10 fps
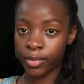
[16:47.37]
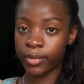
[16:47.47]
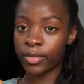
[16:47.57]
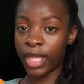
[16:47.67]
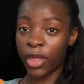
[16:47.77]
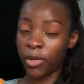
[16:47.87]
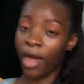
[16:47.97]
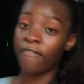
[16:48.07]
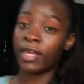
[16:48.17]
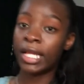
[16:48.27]
and there you
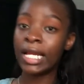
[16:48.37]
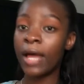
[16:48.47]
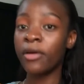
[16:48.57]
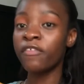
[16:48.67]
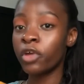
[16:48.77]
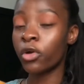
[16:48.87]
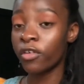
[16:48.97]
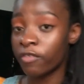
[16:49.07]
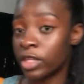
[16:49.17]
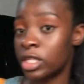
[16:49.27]
have it. Now if you're
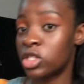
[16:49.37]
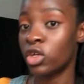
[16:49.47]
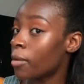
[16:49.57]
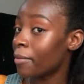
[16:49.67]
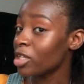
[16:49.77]
going for this look,